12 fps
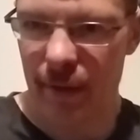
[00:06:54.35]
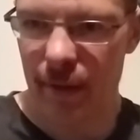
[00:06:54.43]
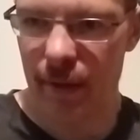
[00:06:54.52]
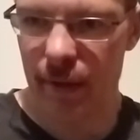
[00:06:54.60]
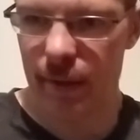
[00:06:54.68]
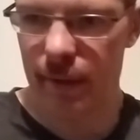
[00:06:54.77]

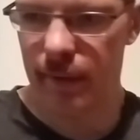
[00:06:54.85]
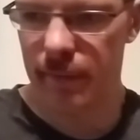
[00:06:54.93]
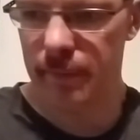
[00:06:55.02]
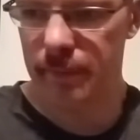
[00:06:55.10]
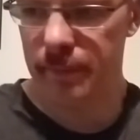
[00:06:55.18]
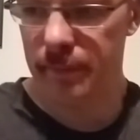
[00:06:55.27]
Um,
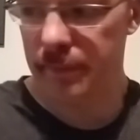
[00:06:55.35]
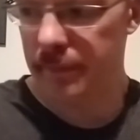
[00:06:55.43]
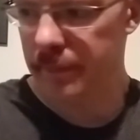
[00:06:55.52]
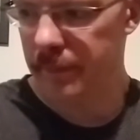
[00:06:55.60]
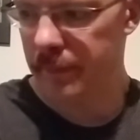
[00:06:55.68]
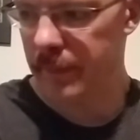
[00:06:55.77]

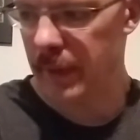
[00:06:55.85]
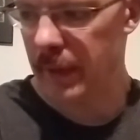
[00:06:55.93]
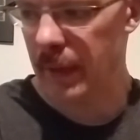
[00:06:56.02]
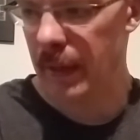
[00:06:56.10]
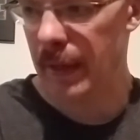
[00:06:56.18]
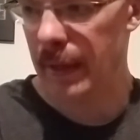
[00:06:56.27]
but
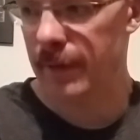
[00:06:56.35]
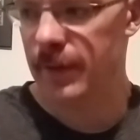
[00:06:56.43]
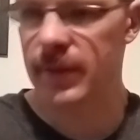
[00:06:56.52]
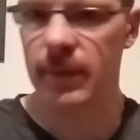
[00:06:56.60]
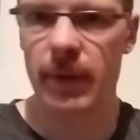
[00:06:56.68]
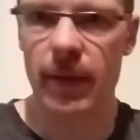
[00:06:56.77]
yeah, there's
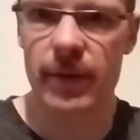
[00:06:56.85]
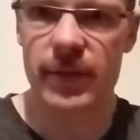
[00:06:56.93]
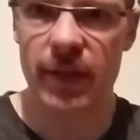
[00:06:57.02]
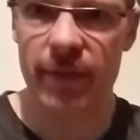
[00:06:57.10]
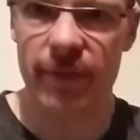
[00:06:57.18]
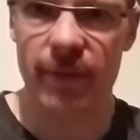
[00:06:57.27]
some other
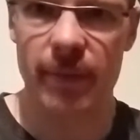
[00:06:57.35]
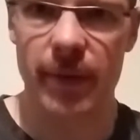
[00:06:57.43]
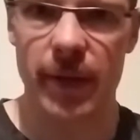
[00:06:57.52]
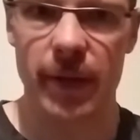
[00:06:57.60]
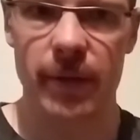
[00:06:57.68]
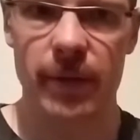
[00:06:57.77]
stuff on
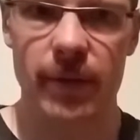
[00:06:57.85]
my